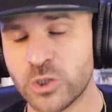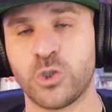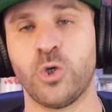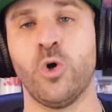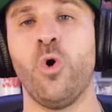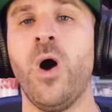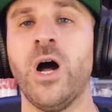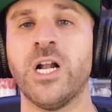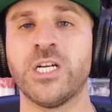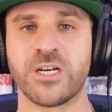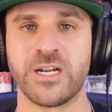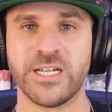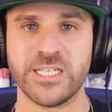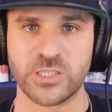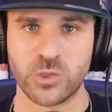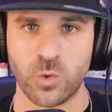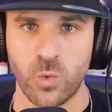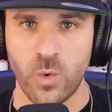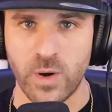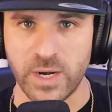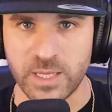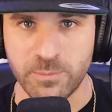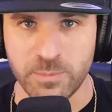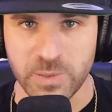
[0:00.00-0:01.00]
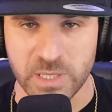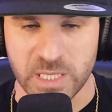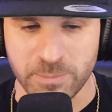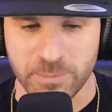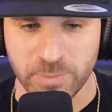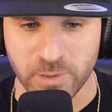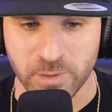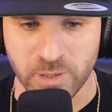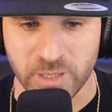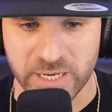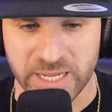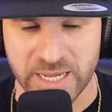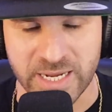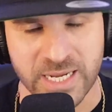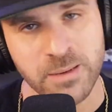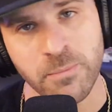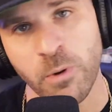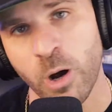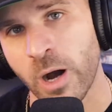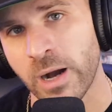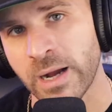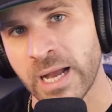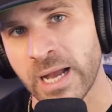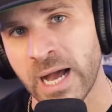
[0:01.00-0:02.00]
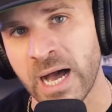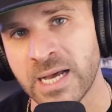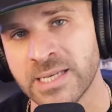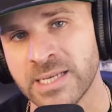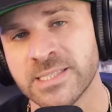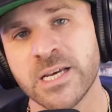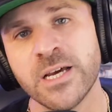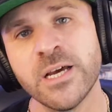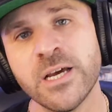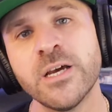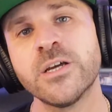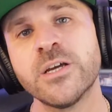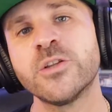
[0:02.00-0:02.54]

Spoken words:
220 people in here. Come on, guys.